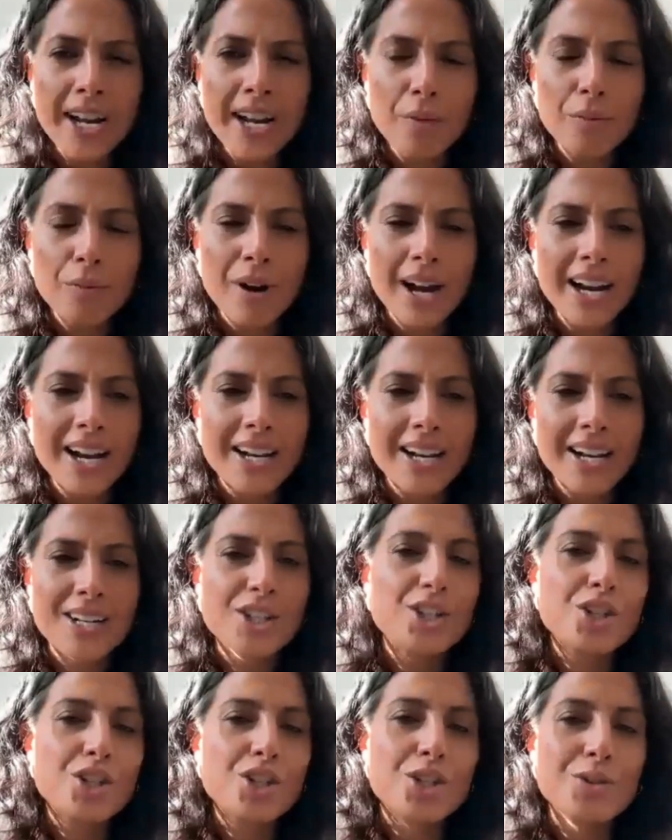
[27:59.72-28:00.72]
Friday, right?" And
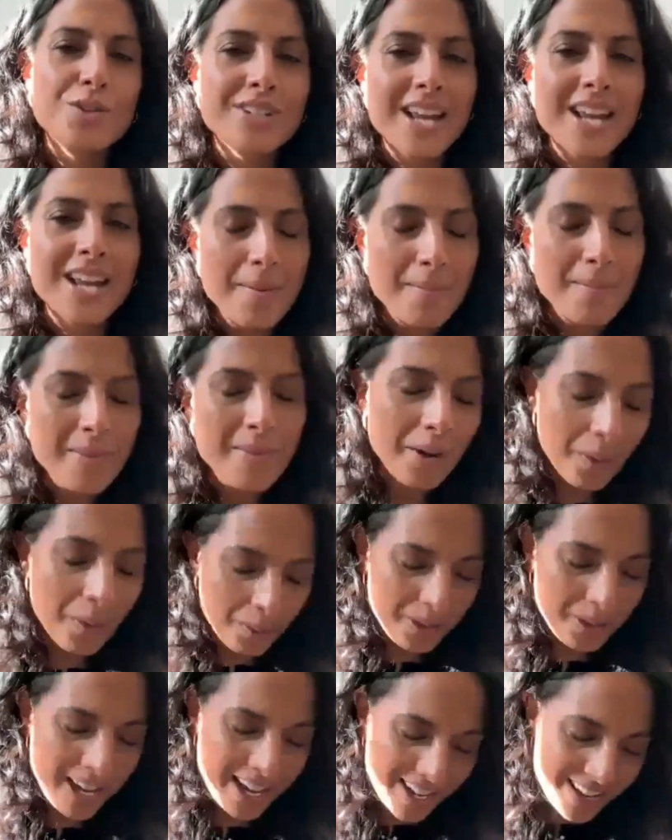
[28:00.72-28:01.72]
it's Tuesday. I'm like,
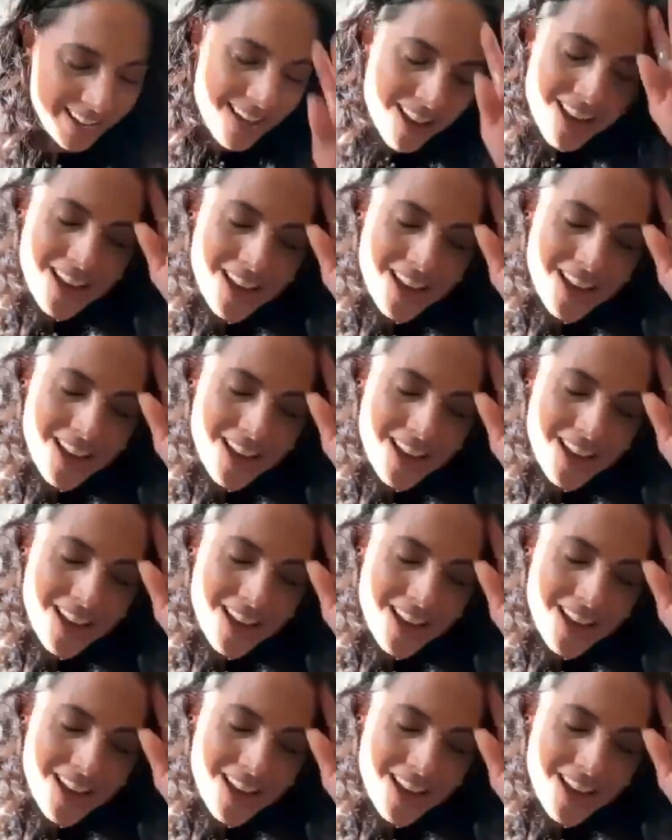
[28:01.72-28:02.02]
"Oh, okay."